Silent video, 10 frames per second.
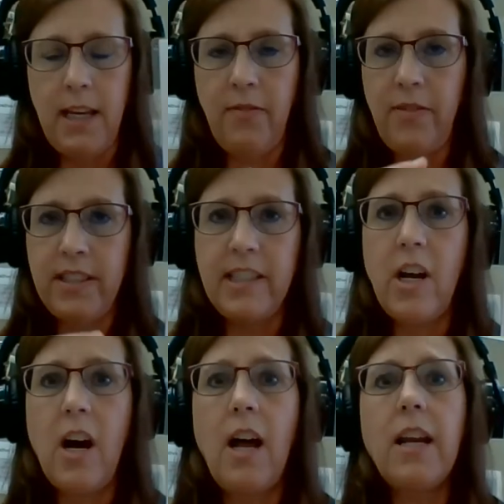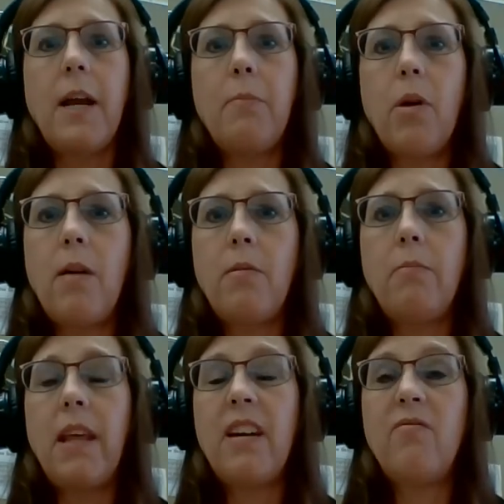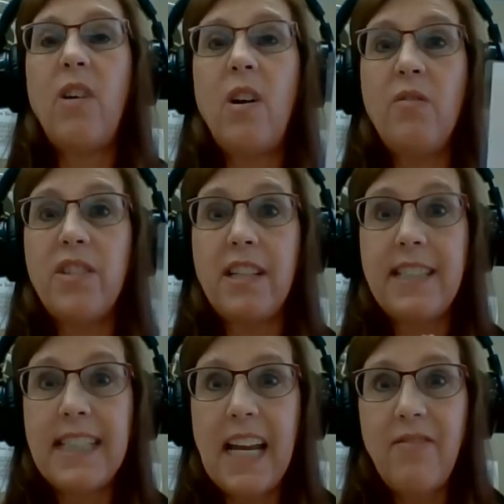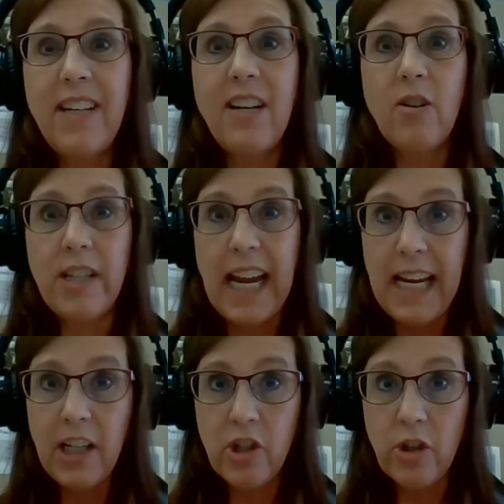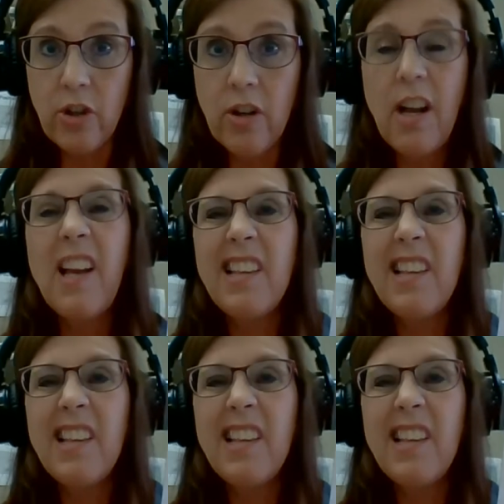If it's not a problem that involves safety or danger,